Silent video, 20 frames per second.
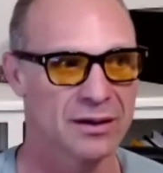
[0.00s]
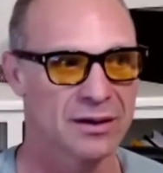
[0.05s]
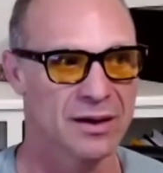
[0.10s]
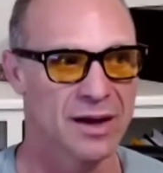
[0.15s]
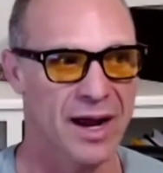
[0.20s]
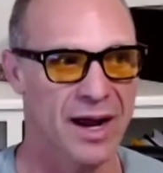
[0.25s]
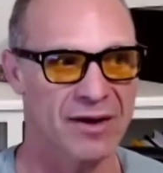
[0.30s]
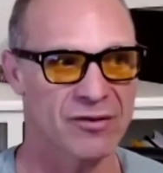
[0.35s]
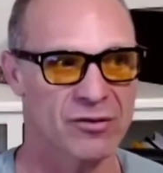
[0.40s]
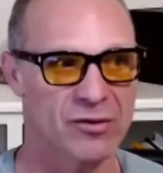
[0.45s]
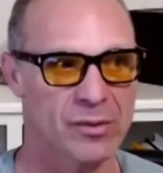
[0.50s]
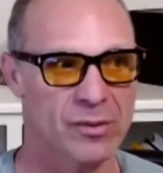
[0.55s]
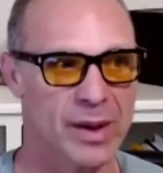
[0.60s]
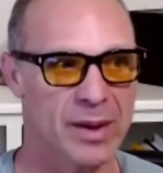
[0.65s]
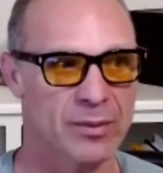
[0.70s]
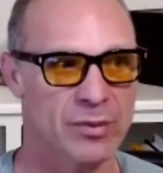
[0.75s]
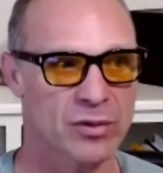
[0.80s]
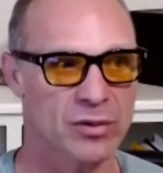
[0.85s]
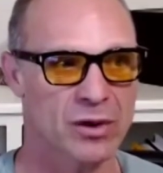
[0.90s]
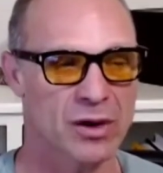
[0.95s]
I
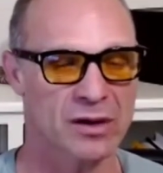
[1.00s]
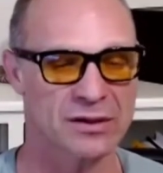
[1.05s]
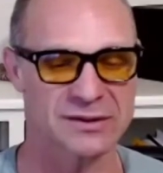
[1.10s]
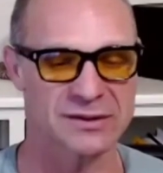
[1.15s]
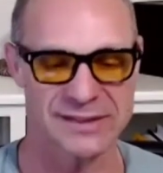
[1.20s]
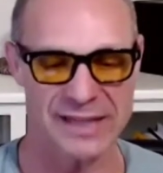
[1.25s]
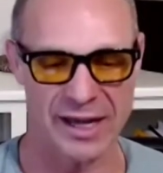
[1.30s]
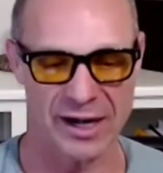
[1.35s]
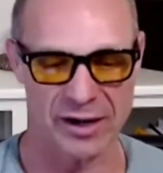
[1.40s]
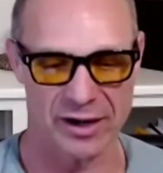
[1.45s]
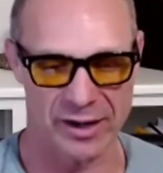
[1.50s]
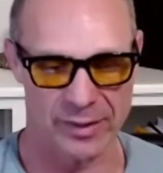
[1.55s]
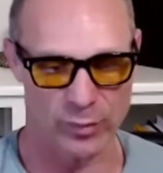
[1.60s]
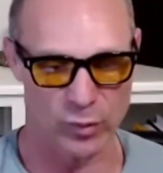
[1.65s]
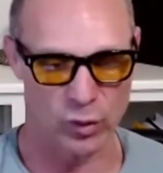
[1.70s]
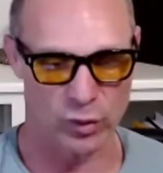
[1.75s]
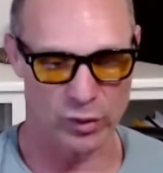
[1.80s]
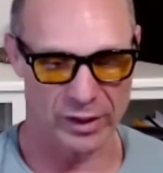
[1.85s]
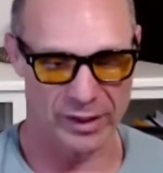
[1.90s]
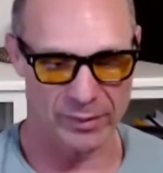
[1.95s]
remember on Saturday
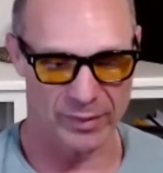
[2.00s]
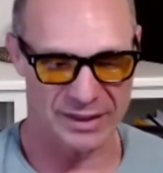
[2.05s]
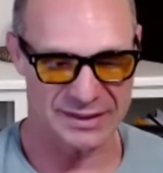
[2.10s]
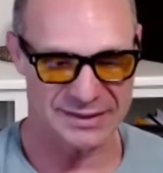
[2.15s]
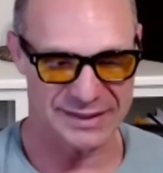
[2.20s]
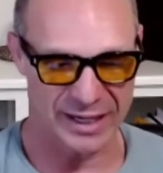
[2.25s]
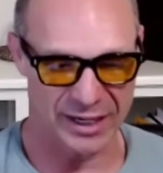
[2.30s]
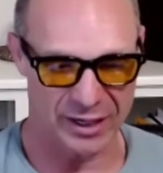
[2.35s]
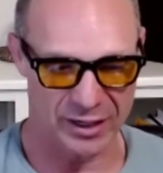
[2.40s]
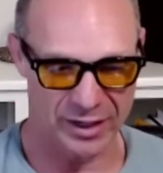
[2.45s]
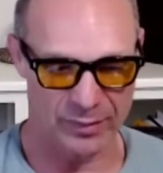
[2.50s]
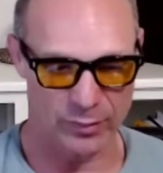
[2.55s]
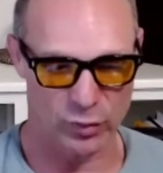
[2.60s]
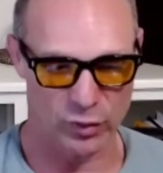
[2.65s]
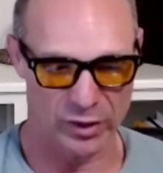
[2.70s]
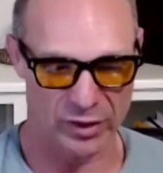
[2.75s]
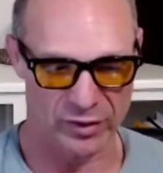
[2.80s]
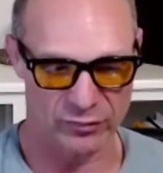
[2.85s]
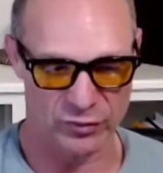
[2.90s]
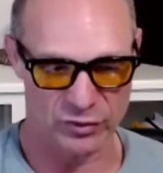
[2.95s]
morning, my Saturday
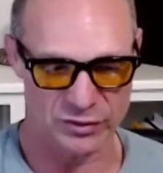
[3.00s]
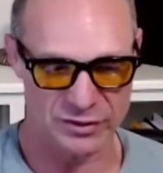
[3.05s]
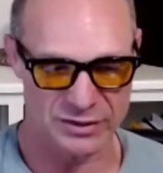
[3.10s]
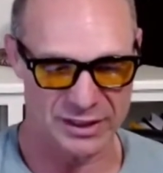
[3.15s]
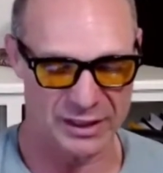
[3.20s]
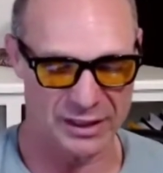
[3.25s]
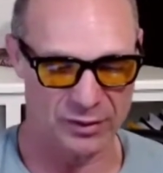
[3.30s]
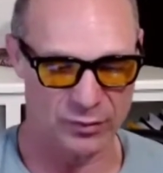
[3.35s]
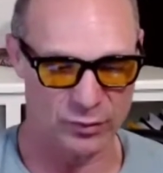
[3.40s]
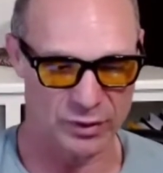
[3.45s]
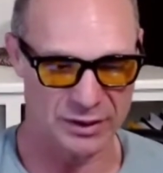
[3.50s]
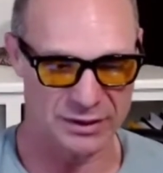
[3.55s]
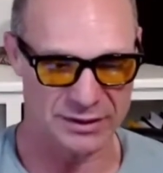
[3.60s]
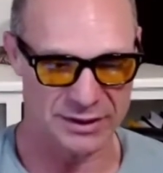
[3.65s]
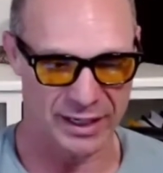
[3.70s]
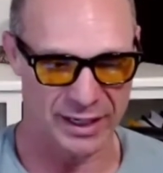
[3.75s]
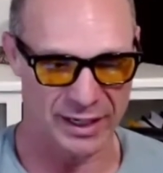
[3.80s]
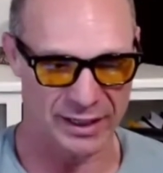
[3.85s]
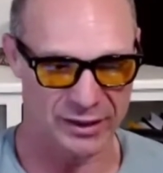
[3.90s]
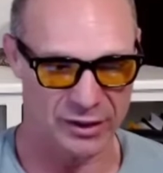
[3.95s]
morning routine was
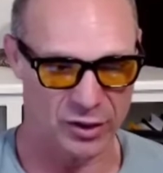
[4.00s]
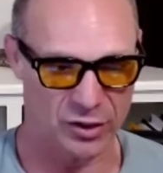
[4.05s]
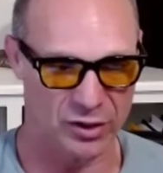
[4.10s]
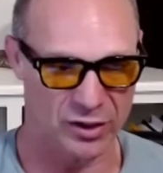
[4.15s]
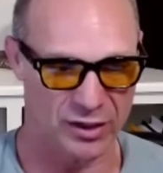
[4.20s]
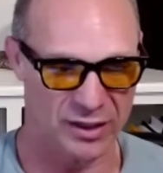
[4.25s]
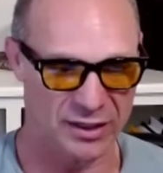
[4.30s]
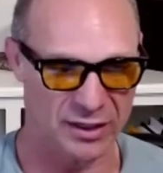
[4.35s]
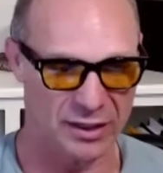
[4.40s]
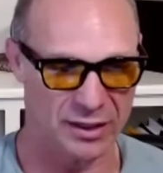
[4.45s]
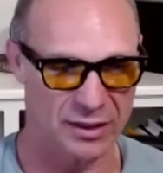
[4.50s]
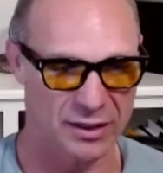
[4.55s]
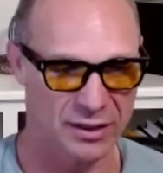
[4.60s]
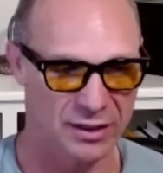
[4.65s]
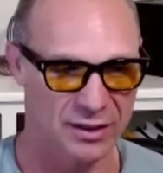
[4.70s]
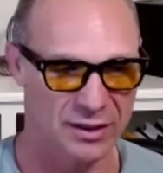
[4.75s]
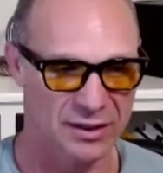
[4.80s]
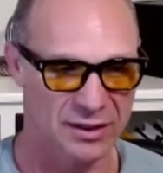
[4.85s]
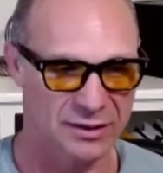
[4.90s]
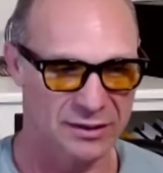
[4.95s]
I'd go to the
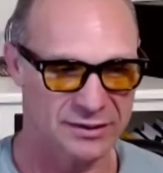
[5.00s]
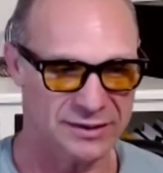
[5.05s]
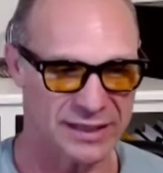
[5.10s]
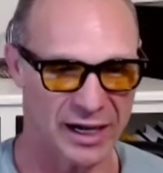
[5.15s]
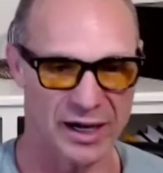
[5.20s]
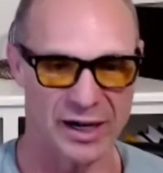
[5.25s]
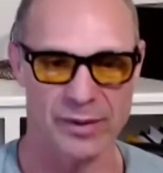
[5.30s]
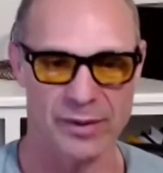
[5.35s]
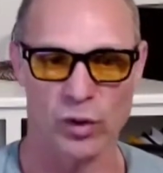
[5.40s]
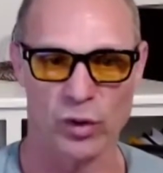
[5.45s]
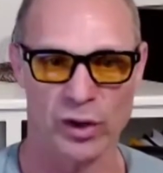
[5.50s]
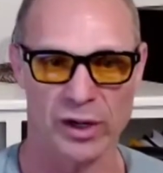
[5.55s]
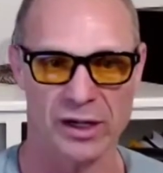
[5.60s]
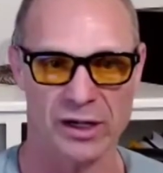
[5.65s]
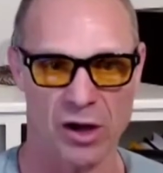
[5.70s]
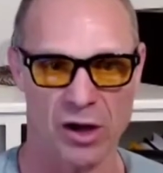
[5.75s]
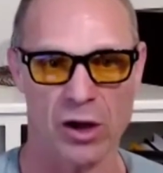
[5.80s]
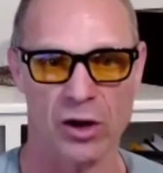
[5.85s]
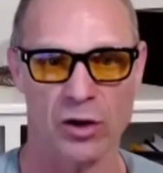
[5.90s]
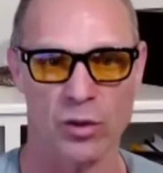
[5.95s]
Saturday morning
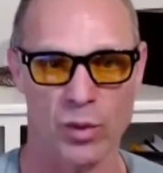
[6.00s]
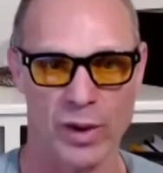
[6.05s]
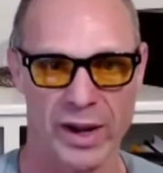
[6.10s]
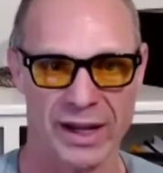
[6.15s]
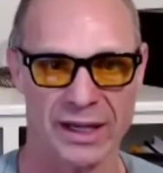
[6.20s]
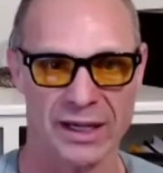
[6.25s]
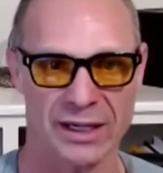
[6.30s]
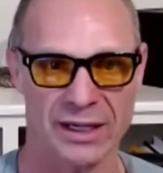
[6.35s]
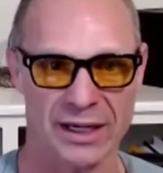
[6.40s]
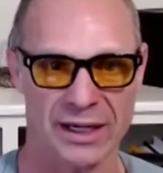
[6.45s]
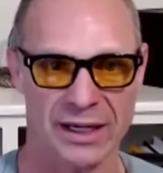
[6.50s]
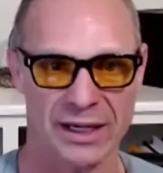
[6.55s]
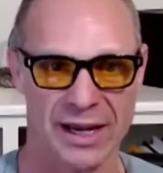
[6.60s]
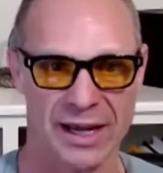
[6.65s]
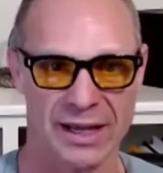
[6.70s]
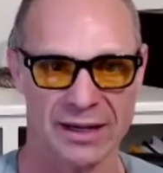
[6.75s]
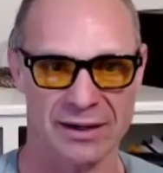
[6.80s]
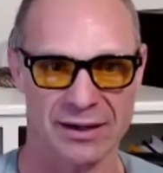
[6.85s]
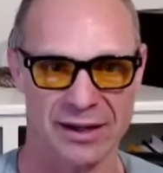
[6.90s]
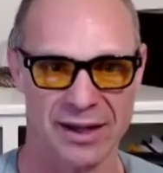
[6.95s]
on awakening
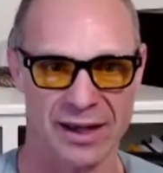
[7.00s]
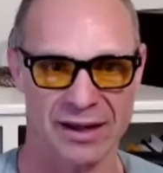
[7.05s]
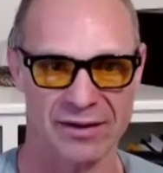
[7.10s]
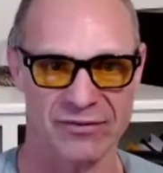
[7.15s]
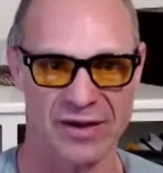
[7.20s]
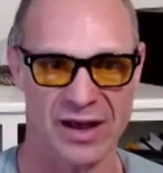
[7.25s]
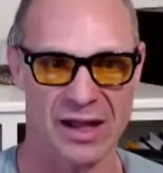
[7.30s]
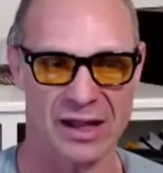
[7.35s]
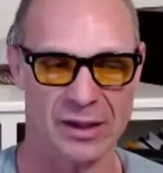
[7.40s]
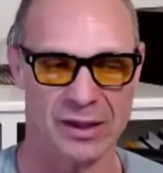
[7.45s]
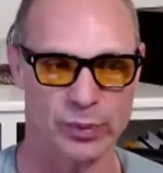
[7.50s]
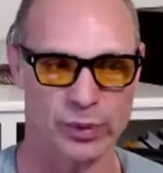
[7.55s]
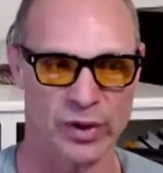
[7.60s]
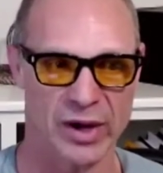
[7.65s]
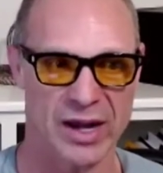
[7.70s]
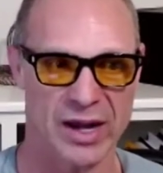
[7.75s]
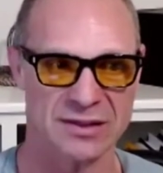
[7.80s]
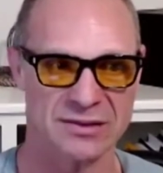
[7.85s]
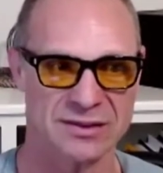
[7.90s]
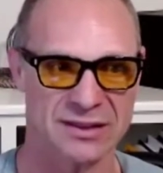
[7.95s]
at, at Valley
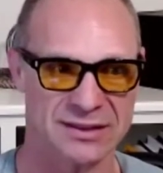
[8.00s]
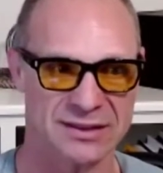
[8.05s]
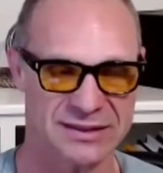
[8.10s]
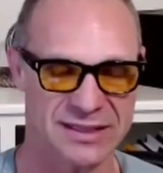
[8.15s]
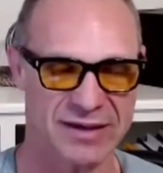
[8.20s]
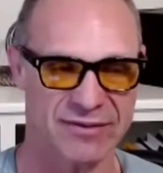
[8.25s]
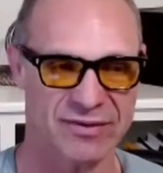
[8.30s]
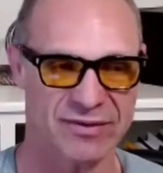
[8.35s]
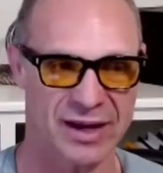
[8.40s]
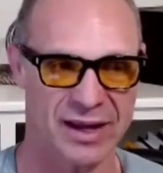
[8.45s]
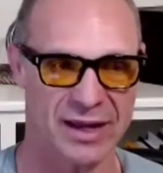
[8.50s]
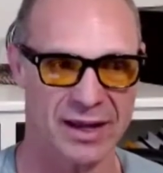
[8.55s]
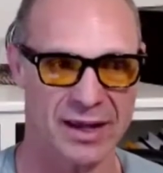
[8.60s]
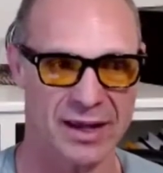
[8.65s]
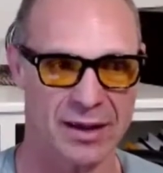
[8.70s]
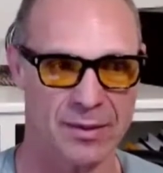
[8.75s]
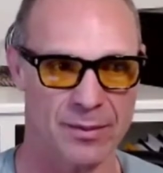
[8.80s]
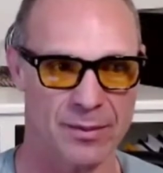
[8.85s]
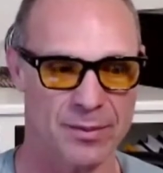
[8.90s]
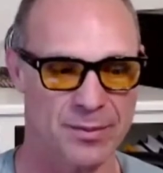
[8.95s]
Press at 7
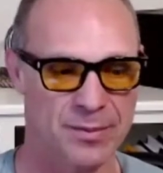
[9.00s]
a.m.